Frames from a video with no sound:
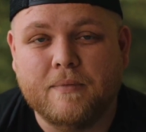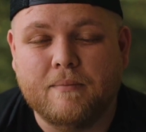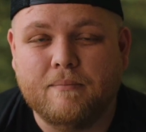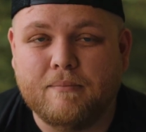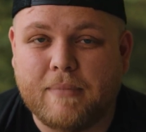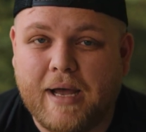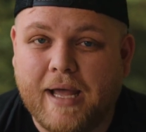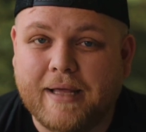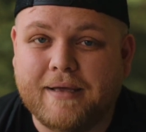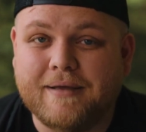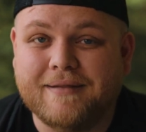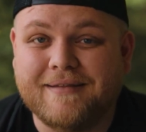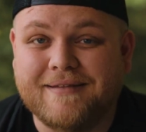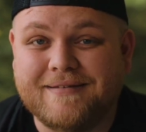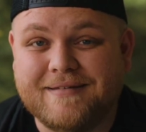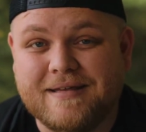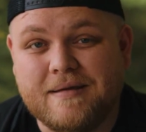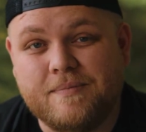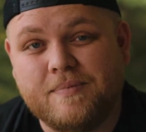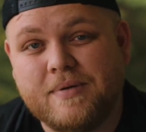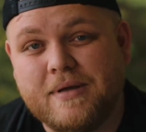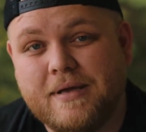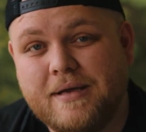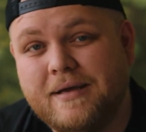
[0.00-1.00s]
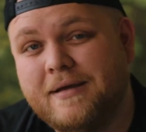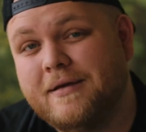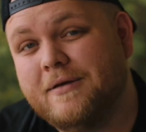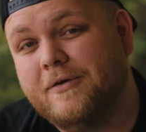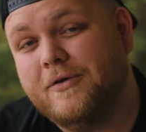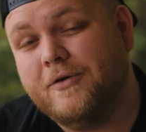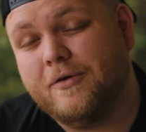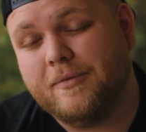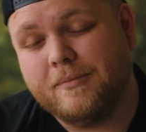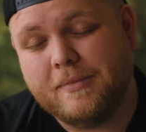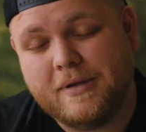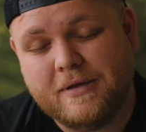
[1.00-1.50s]
Mike, the DP,
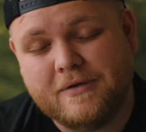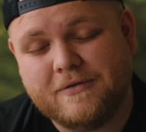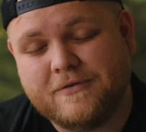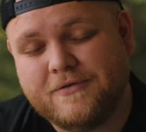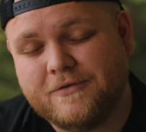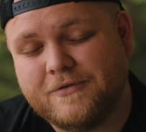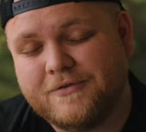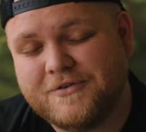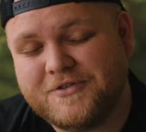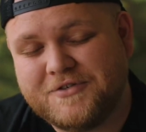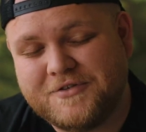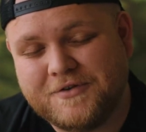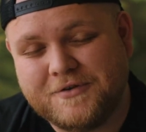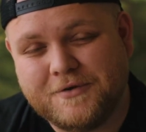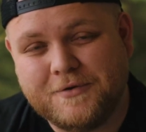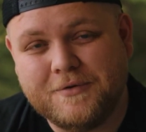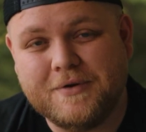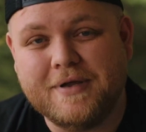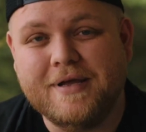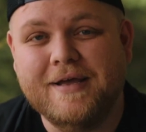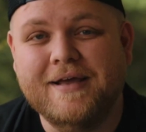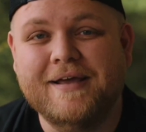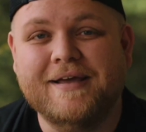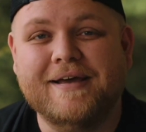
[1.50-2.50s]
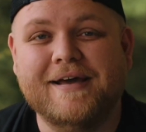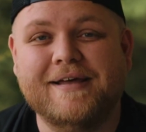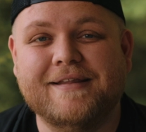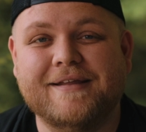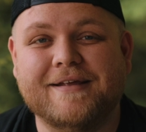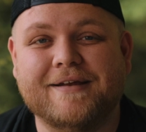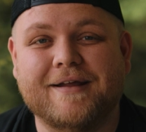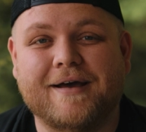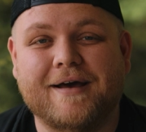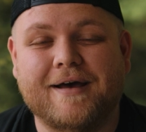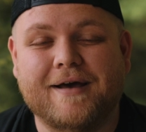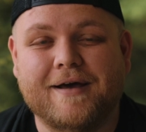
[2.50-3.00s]
who you'll meet soon, and
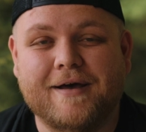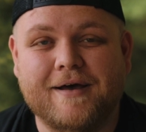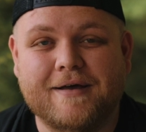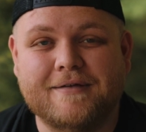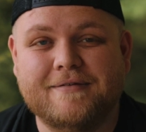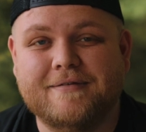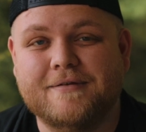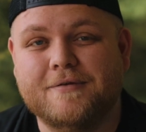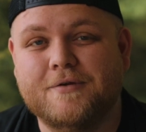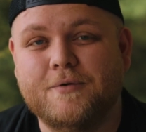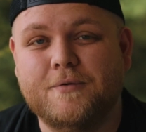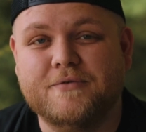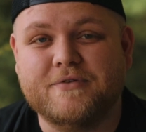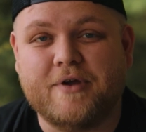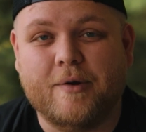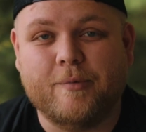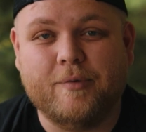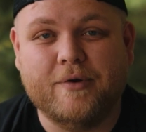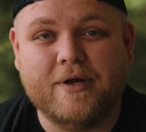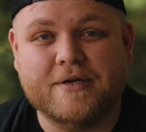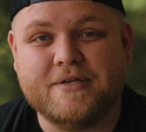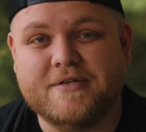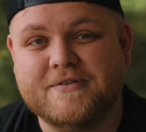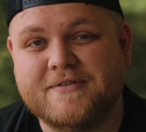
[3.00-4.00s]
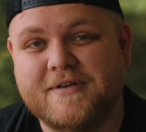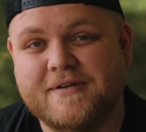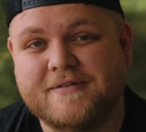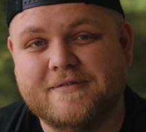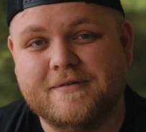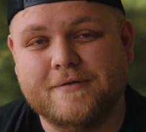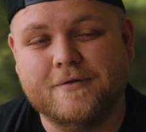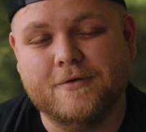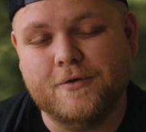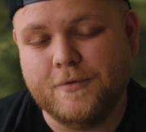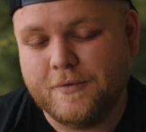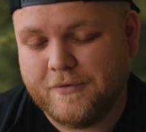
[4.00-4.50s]
then Hudson, who was our production
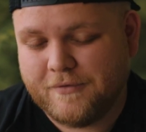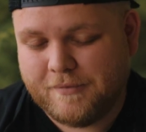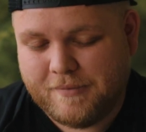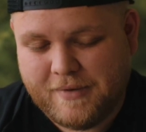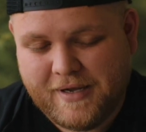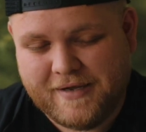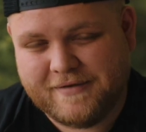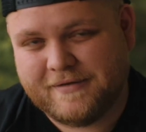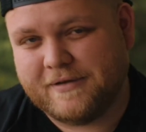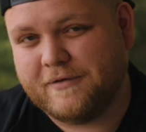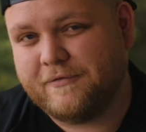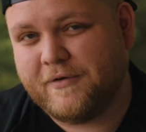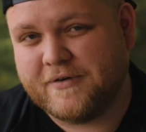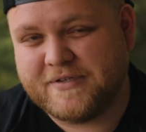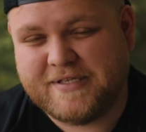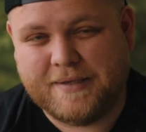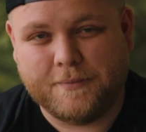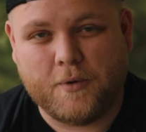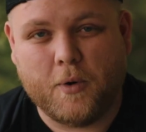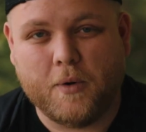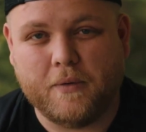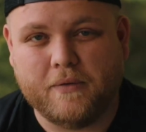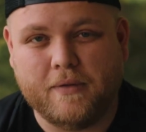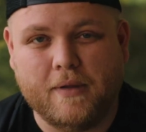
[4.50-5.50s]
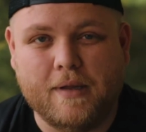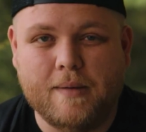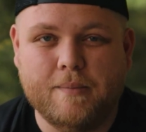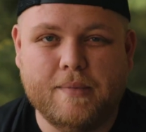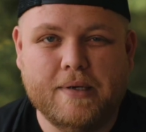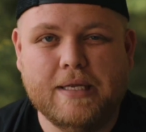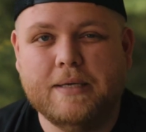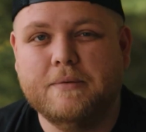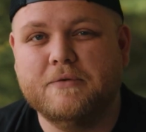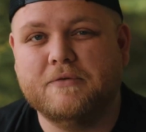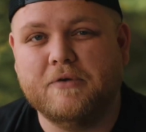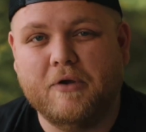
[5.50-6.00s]
assistant, who was amazing. First time I worked with him,
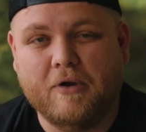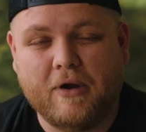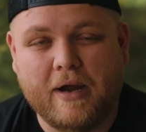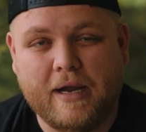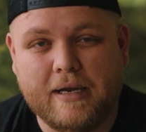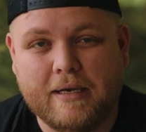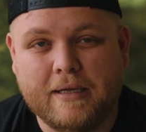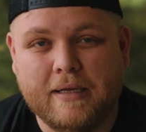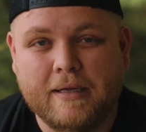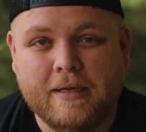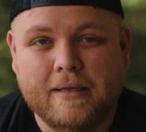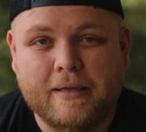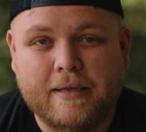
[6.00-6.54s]
but he was great.